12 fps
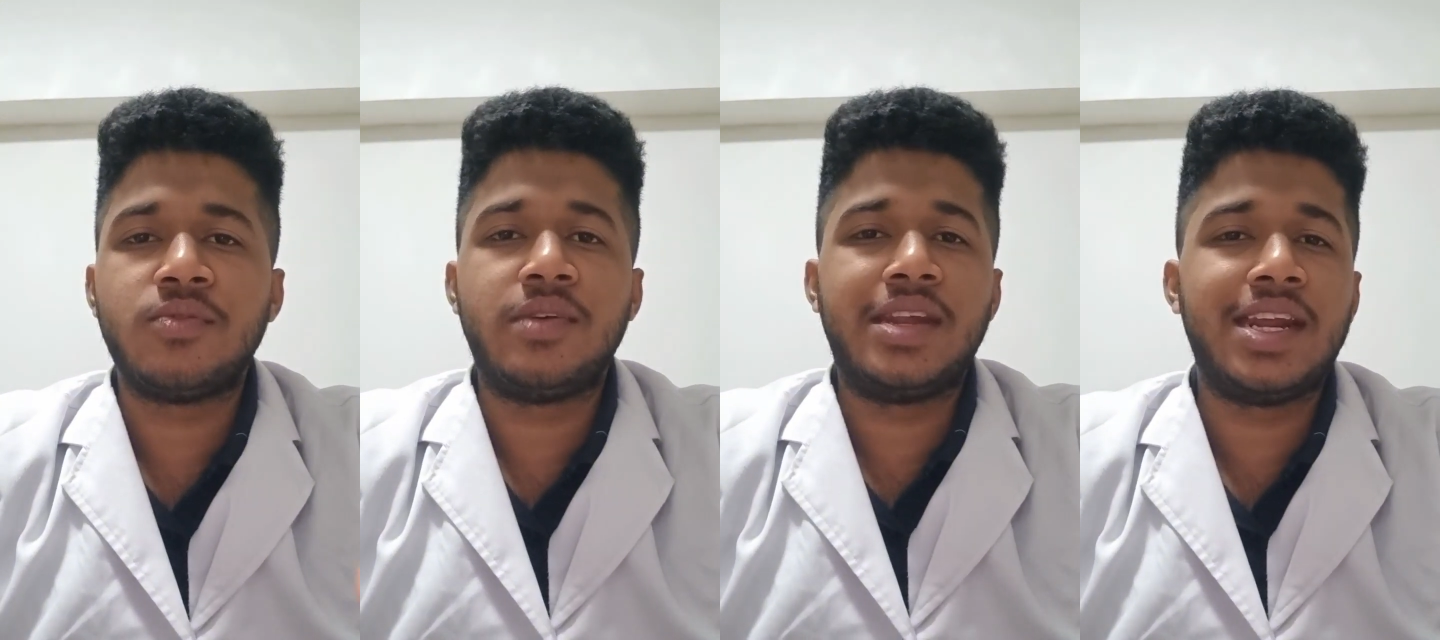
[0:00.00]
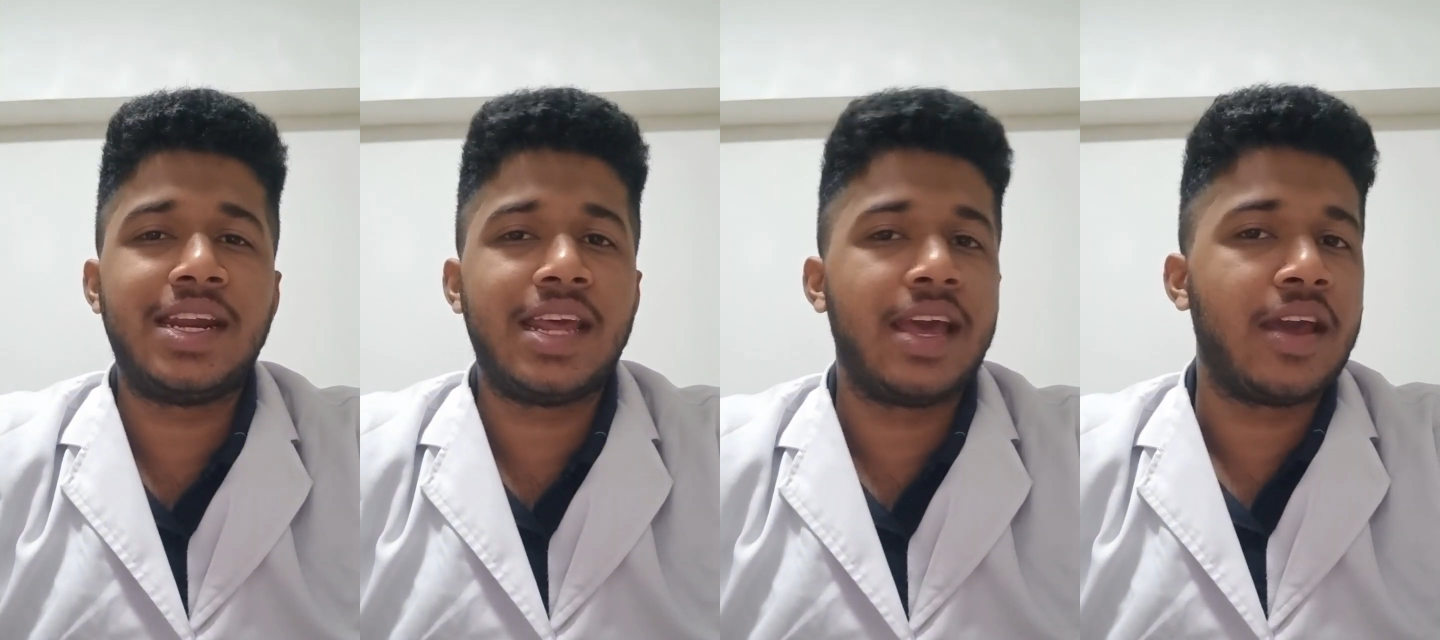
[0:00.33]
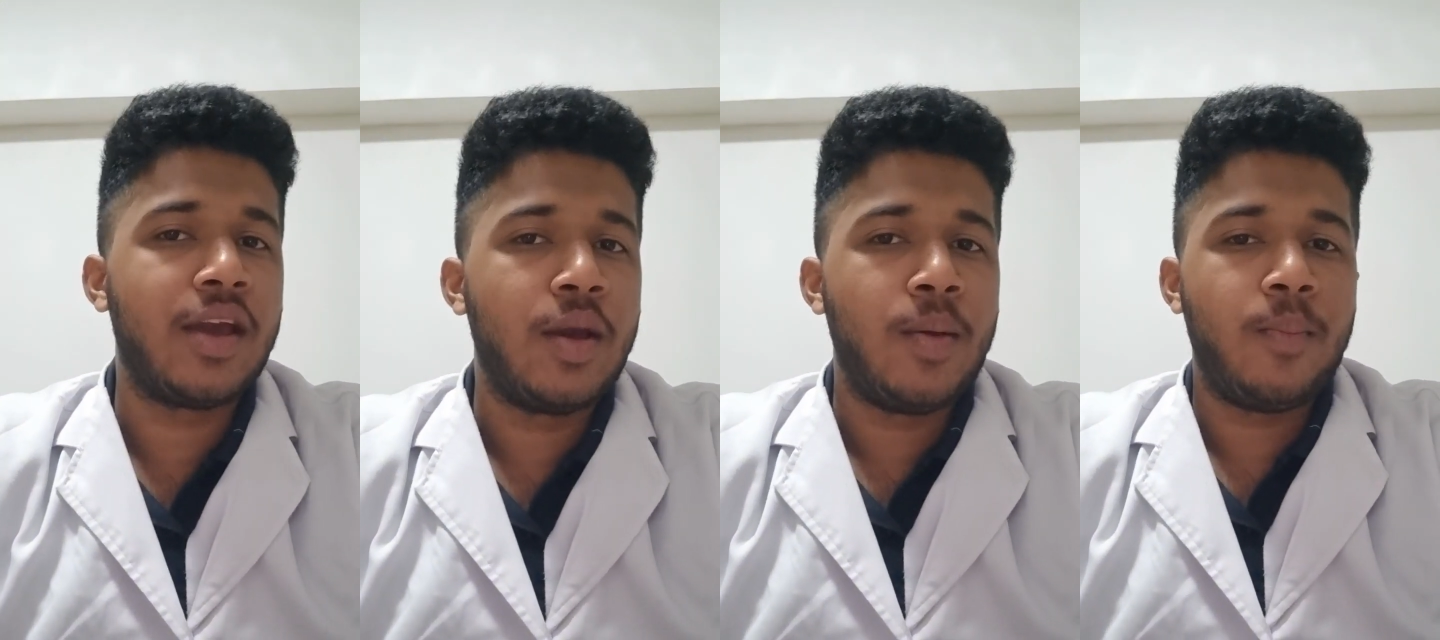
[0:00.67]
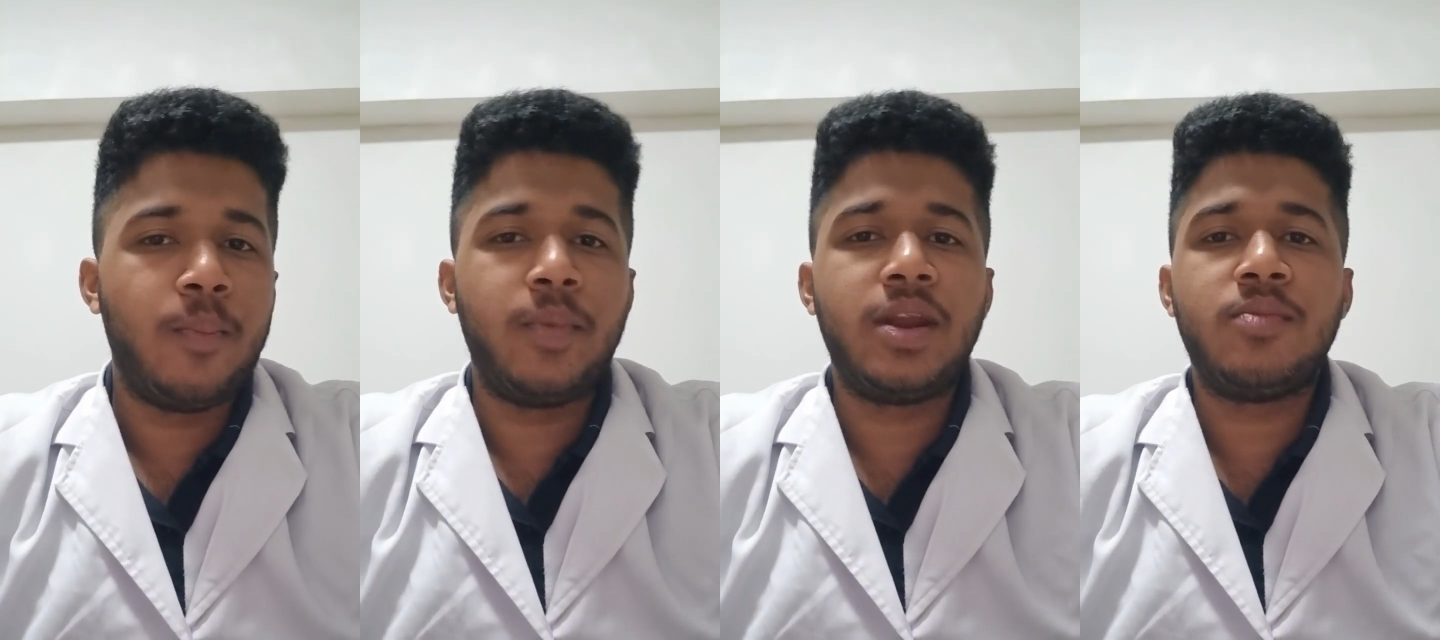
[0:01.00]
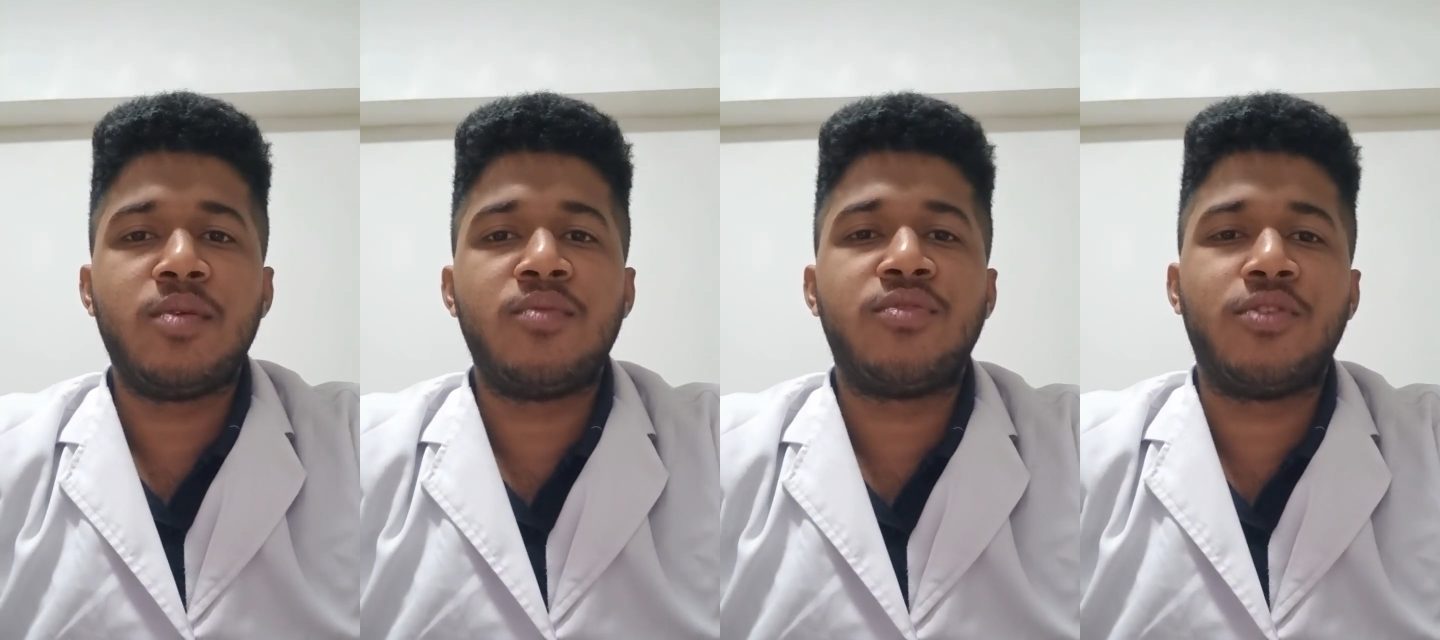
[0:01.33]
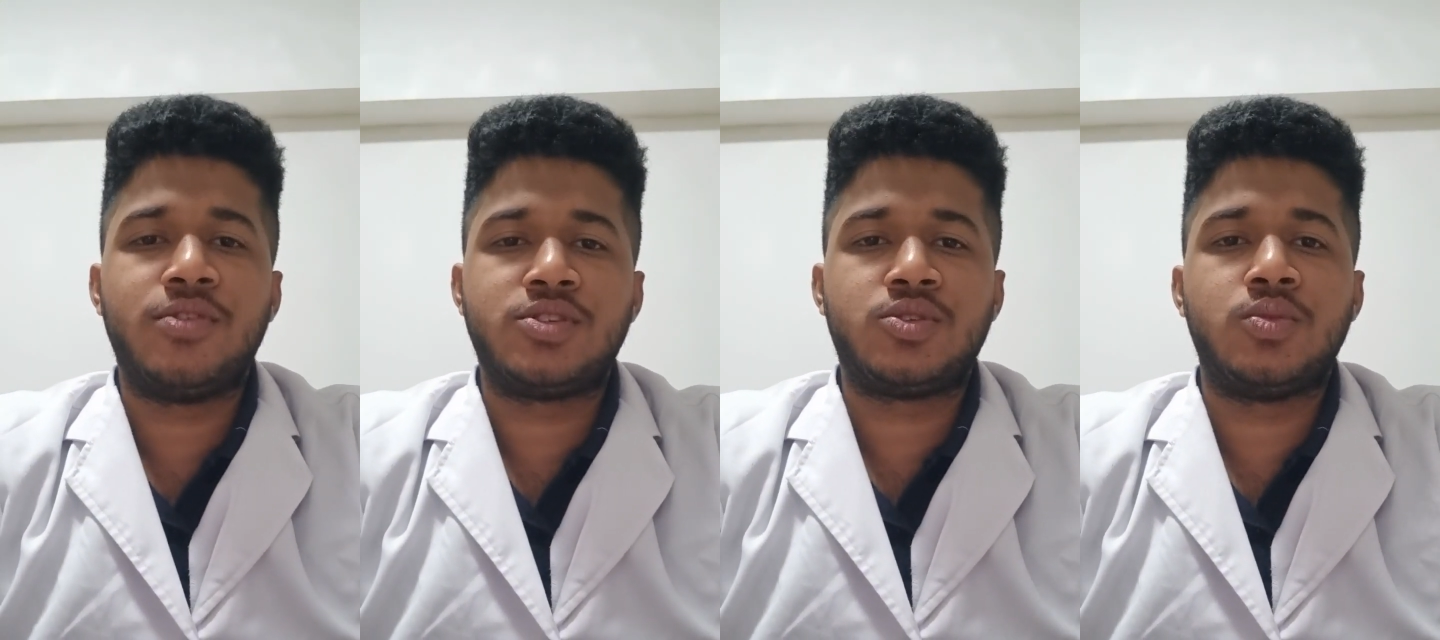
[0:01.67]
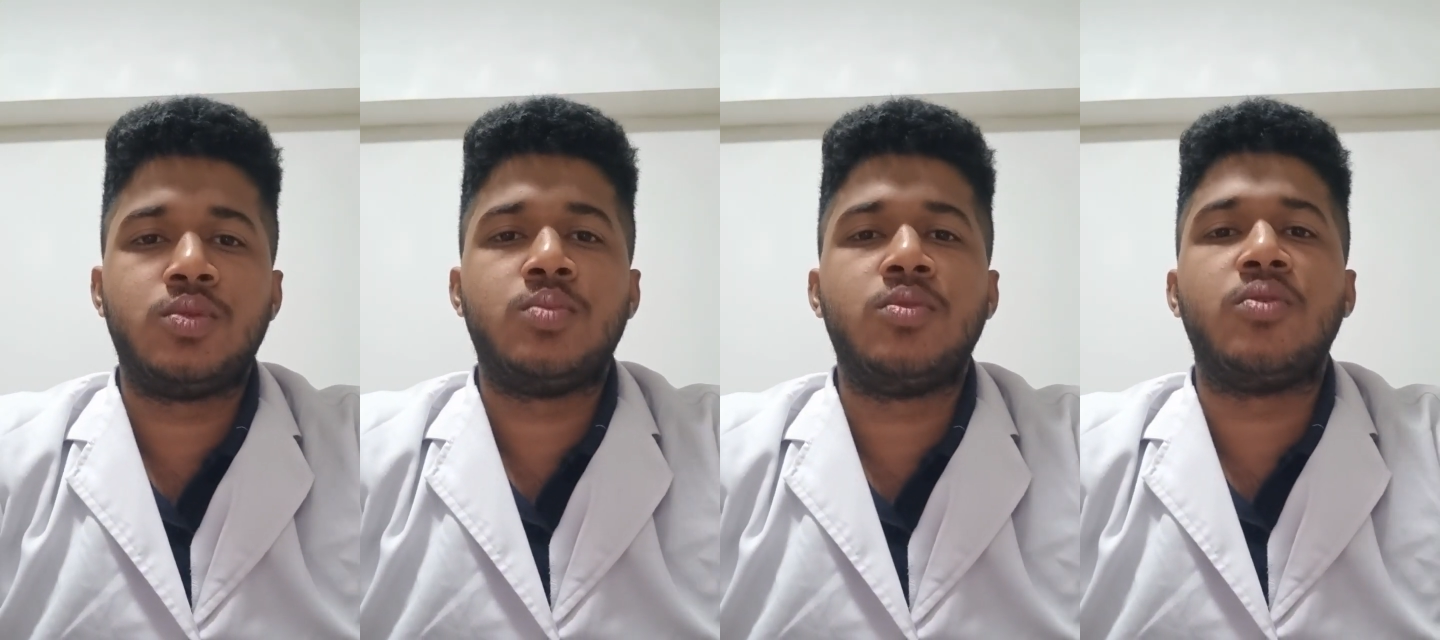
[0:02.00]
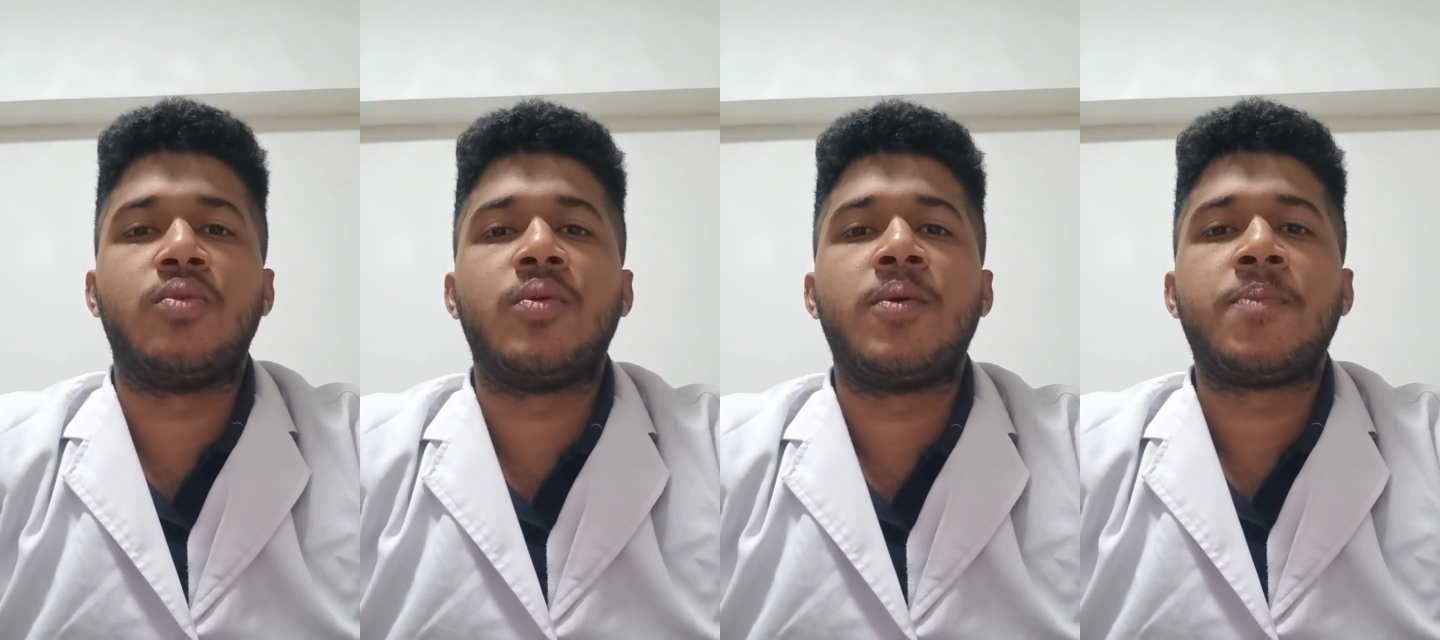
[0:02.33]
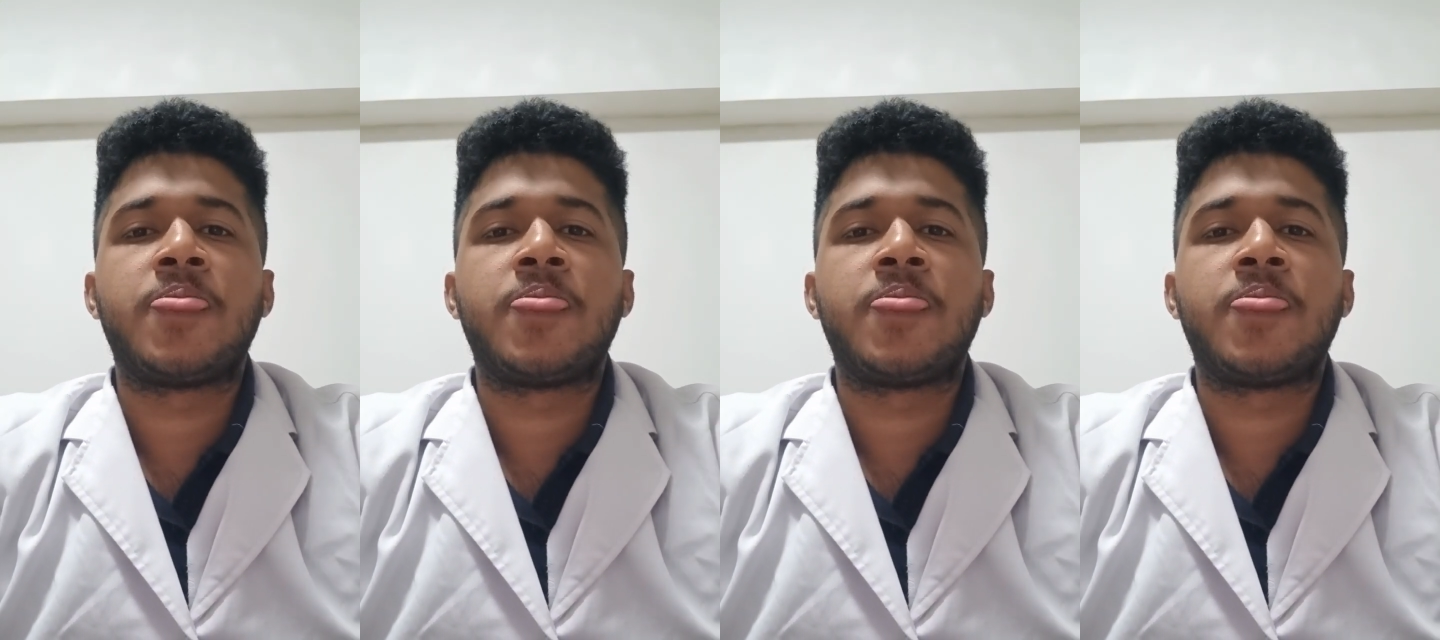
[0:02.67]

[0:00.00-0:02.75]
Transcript: we need a minimum force to move.